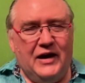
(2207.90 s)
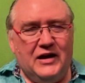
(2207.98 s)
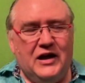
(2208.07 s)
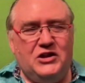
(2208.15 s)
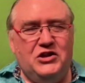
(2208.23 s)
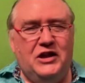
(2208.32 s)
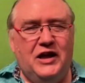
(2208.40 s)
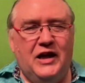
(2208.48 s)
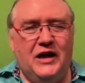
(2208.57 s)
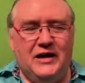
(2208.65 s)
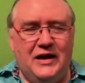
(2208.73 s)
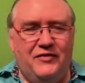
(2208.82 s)
kaji,
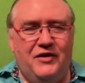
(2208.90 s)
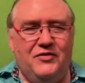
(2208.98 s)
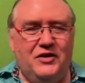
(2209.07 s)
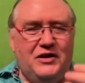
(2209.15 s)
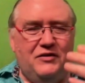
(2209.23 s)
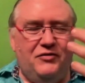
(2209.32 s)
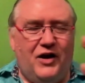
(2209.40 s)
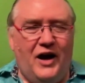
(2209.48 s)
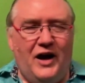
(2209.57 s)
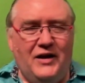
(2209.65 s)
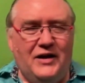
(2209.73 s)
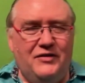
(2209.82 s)
giving the
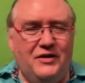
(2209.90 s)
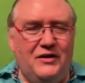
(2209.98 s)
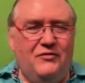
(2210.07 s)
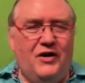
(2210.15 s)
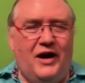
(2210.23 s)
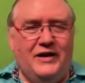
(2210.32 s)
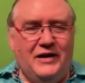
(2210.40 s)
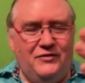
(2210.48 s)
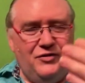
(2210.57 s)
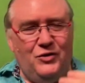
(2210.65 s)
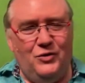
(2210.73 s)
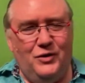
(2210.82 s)
divine, and the divine
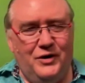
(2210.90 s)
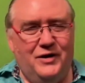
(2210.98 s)
gives you.